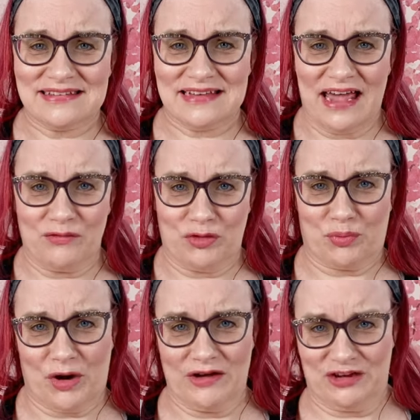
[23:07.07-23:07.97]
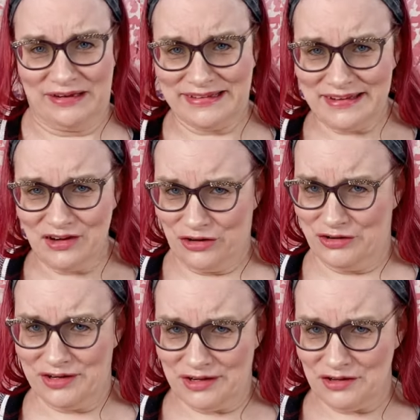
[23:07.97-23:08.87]
side of the project here
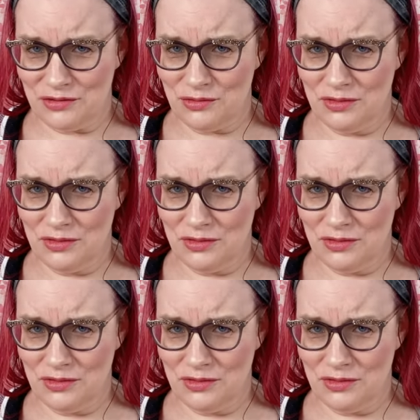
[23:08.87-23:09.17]
did you